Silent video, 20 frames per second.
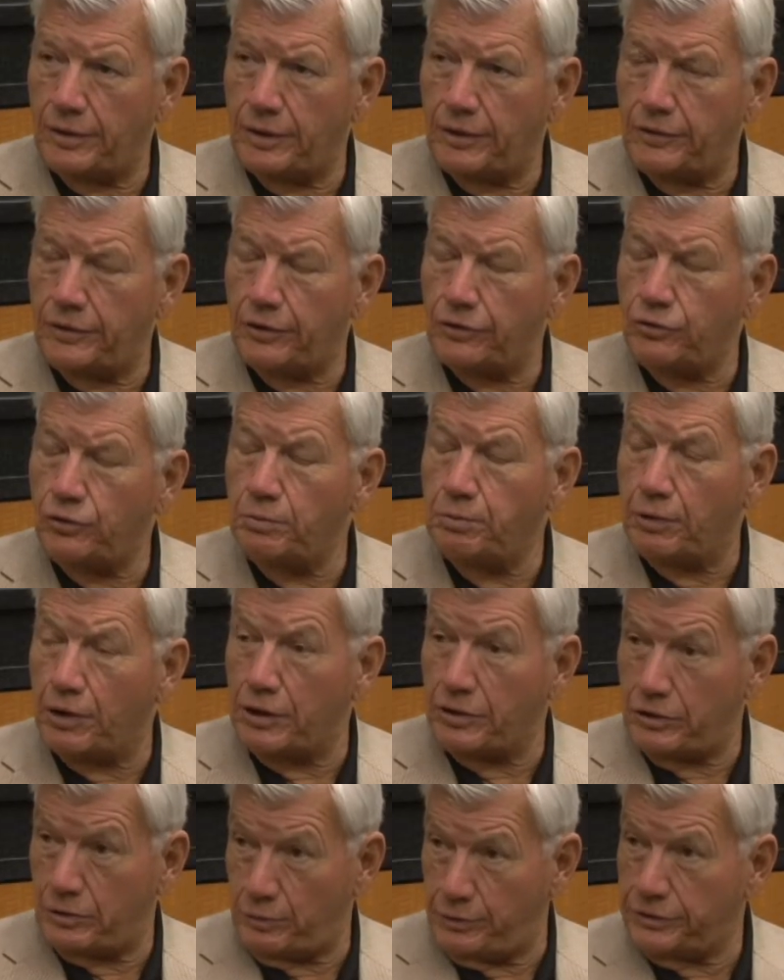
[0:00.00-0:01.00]
And then you
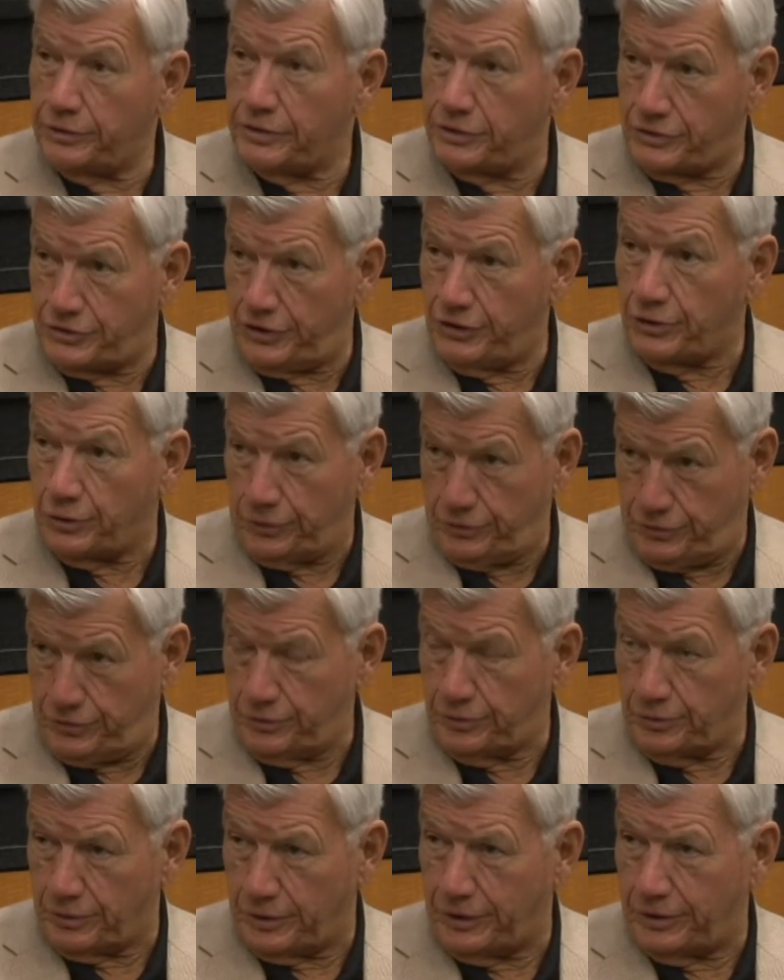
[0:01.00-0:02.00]
partner with casinos
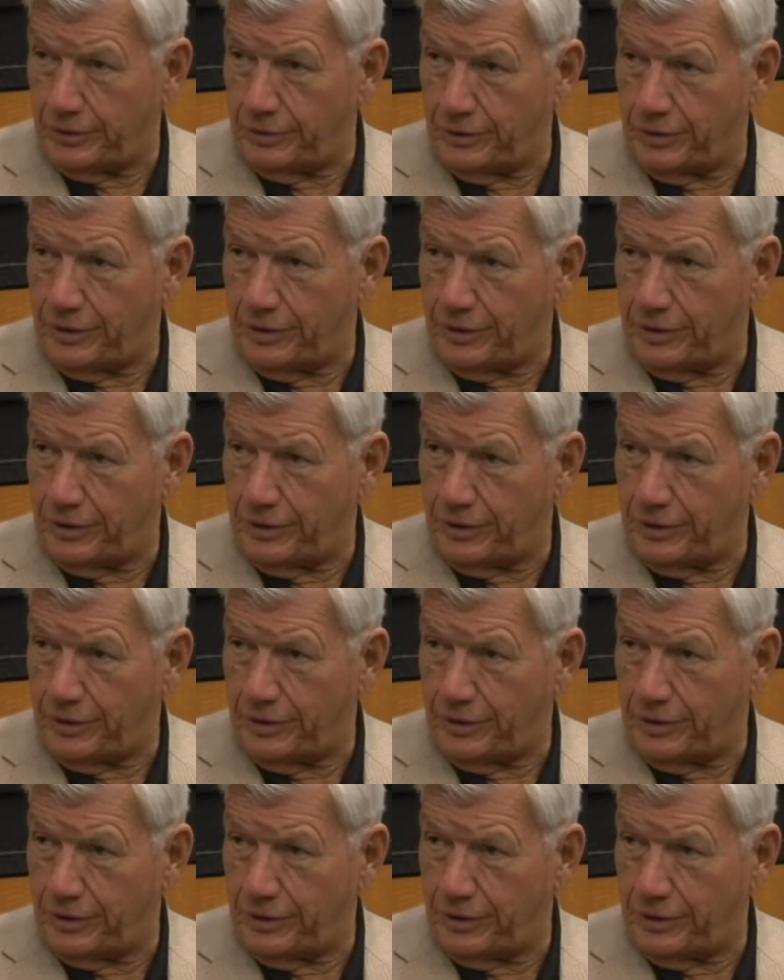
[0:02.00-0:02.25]
too, I know.